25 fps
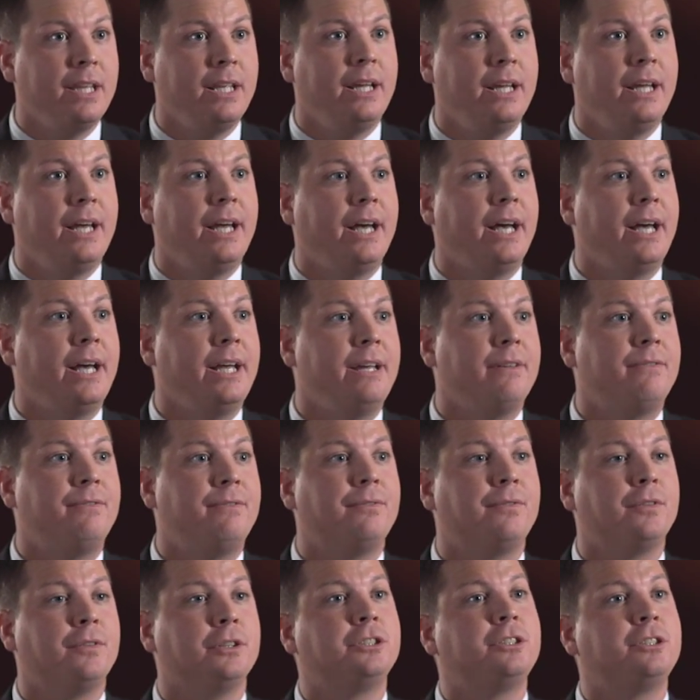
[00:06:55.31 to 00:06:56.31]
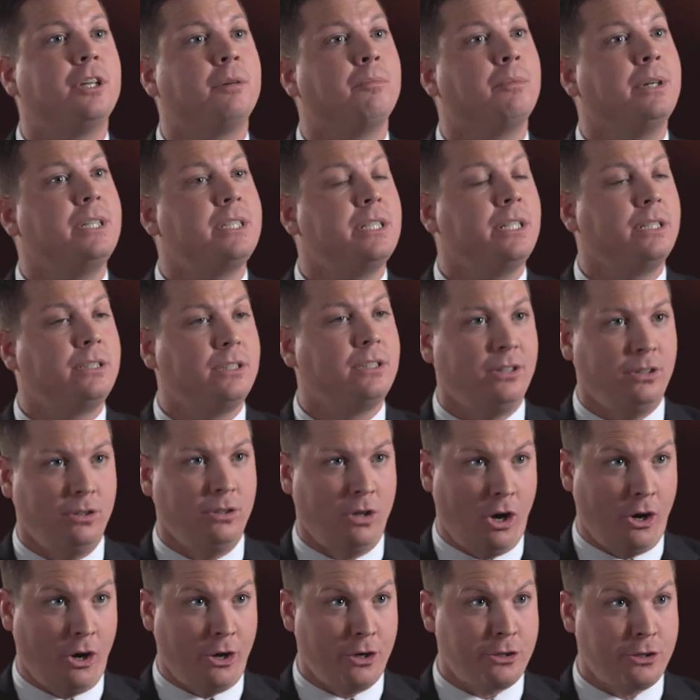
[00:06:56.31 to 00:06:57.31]
If for some reason it's a
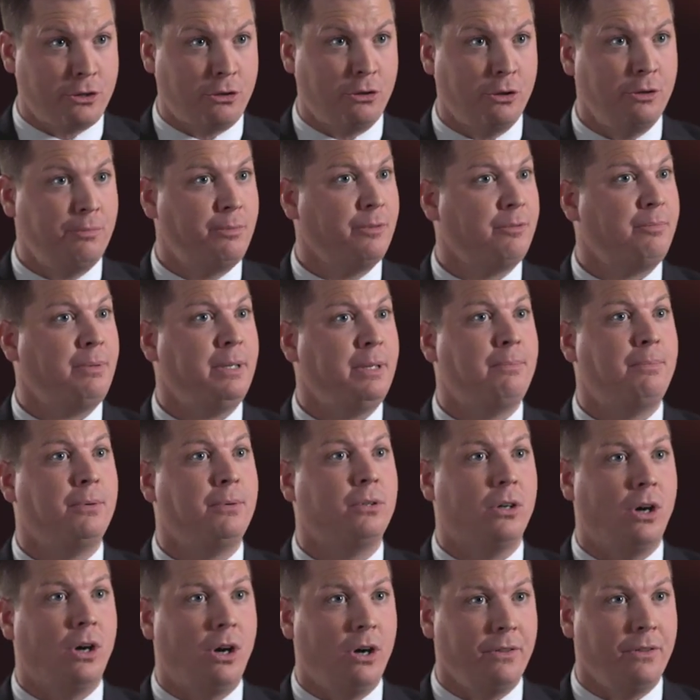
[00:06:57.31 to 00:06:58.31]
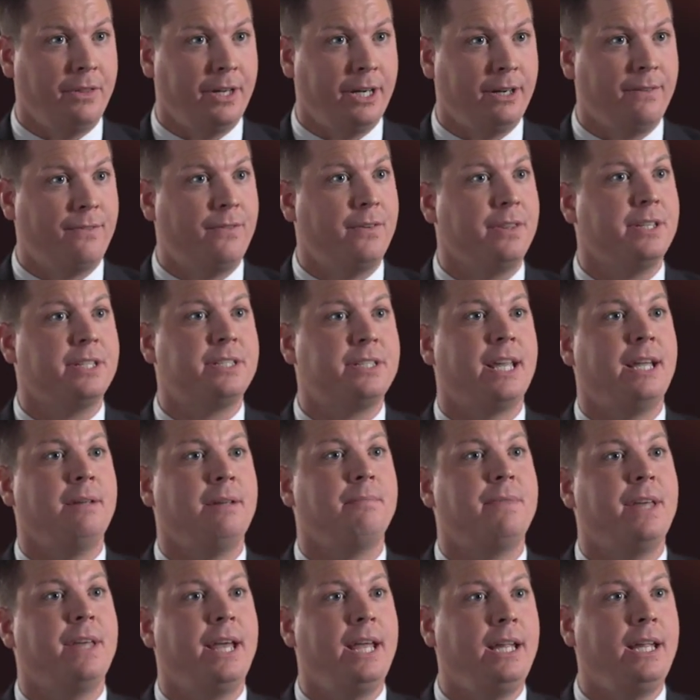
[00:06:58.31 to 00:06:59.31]
large group of people all there for the same
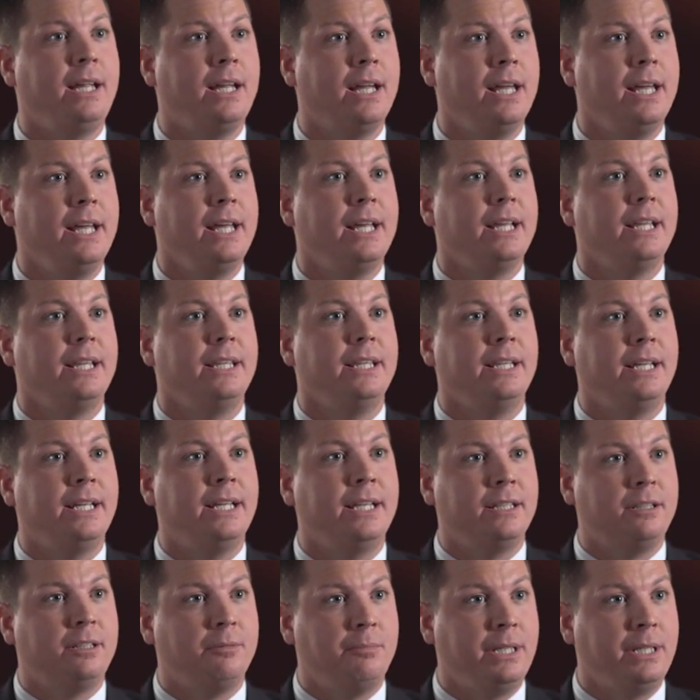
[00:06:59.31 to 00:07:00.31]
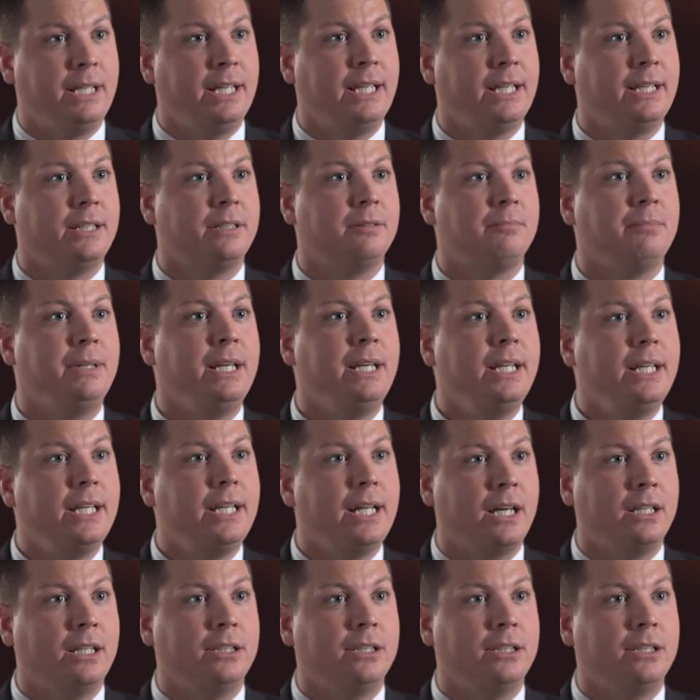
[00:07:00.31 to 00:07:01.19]
thing, then at the beginning of the meeting, I'll